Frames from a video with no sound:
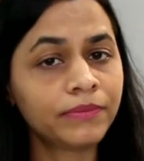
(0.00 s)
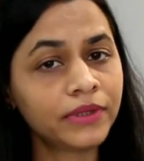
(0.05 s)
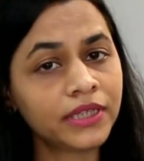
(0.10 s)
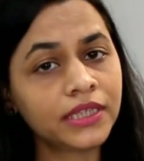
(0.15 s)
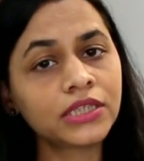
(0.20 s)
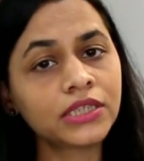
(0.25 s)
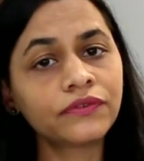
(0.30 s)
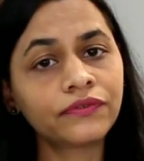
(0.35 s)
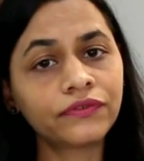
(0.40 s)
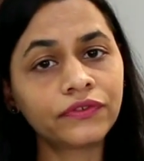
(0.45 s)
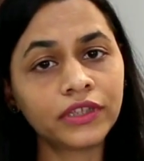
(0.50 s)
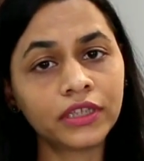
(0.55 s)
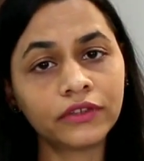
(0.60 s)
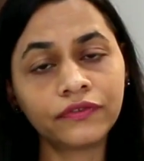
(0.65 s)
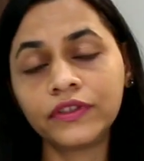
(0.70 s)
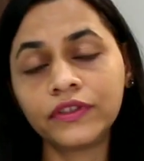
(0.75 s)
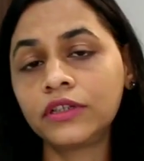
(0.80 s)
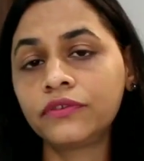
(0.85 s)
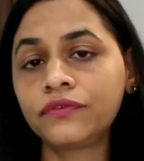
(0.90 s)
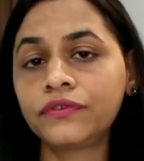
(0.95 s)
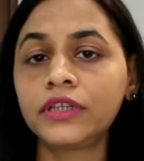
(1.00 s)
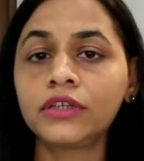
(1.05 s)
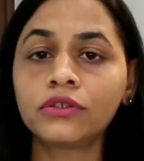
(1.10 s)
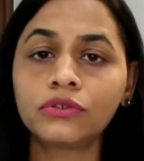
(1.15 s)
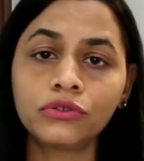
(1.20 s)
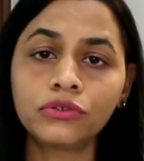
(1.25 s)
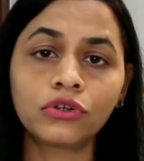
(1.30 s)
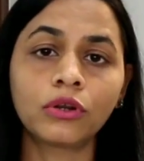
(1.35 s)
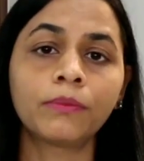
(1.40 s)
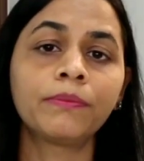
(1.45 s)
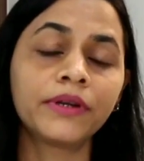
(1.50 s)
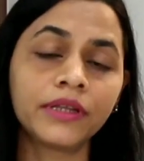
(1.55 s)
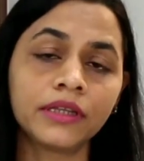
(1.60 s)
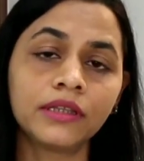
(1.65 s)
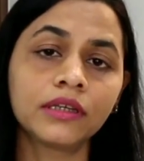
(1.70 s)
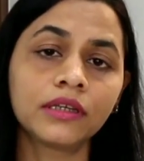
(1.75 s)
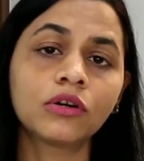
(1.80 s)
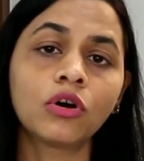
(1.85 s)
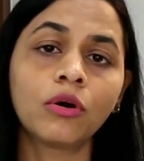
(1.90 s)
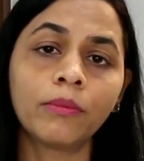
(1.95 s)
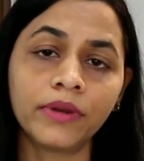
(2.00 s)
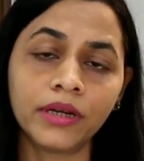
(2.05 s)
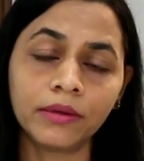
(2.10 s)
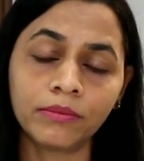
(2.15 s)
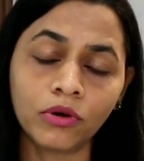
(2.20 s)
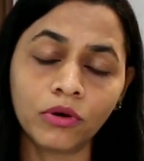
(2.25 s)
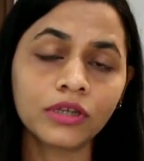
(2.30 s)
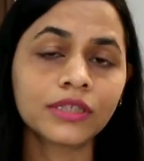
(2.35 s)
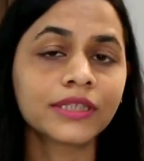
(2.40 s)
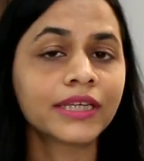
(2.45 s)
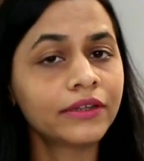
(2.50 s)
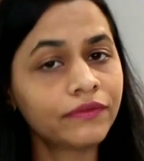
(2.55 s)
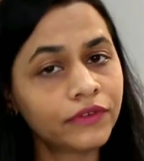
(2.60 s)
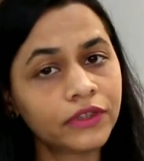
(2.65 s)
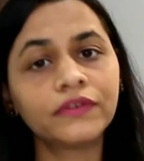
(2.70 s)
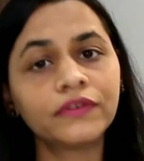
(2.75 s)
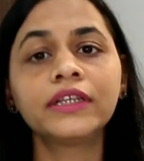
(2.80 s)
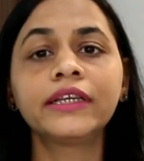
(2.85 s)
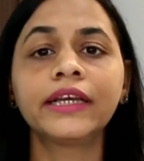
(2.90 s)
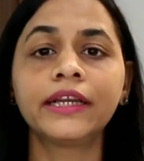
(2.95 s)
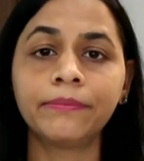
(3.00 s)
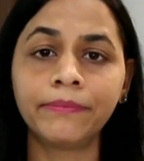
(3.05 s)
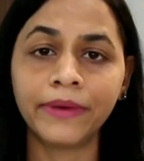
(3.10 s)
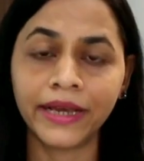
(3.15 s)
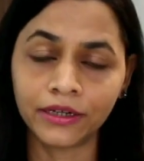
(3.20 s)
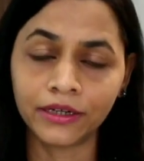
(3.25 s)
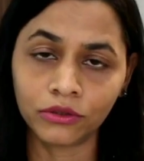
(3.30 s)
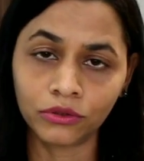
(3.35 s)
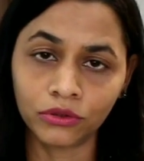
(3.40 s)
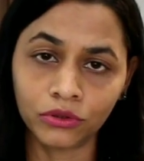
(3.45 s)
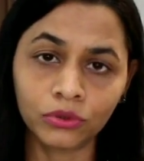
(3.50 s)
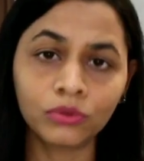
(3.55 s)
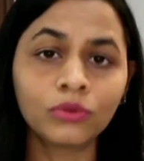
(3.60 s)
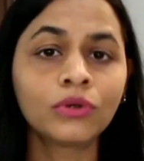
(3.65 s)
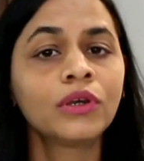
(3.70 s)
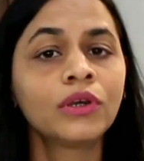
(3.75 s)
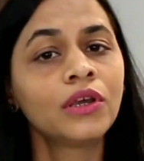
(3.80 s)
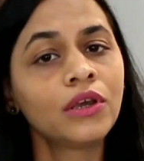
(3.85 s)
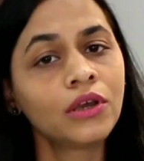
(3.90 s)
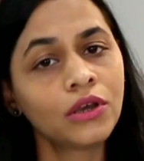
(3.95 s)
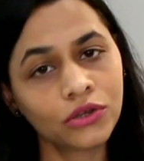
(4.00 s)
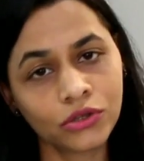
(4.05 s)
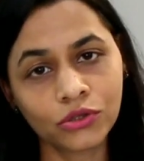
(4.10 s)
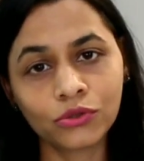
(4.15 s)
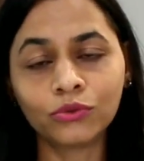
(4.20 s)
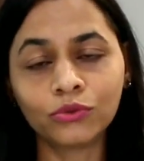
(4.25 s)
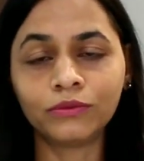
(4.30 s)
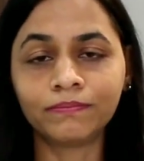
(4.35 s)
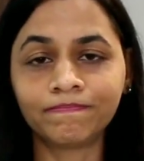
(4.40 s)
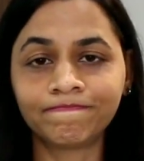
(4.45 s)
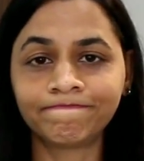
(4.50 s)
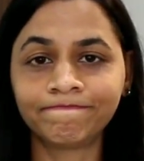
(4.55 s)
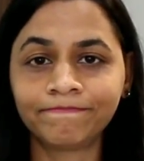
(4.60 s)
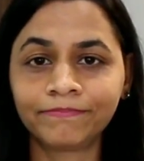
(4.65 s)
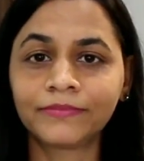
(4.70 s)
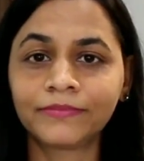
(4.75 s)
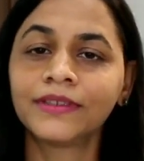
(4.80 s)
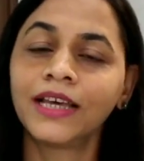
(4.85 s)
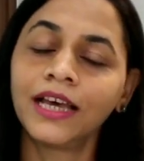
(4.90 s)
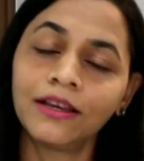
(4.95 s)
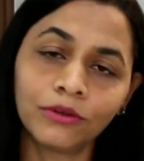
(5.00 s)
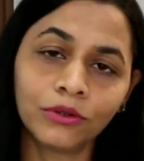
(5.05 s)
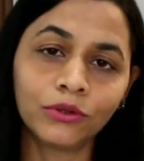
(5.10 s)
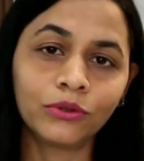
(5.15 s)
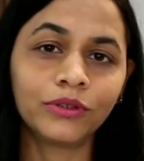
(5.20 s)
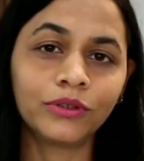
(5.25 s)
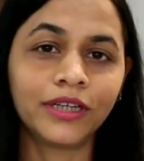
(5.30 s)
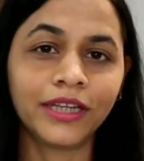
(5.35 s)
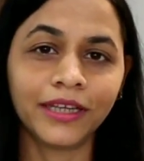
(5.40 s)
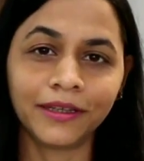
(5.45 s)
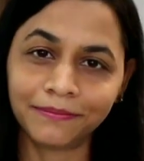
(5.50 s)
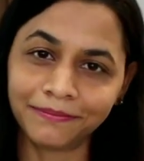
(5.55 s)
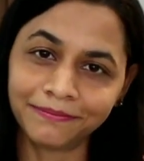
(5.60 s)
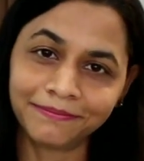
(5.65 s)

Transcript: please feel free to drop it in the comment box and we will get back to you soon. Have a good day.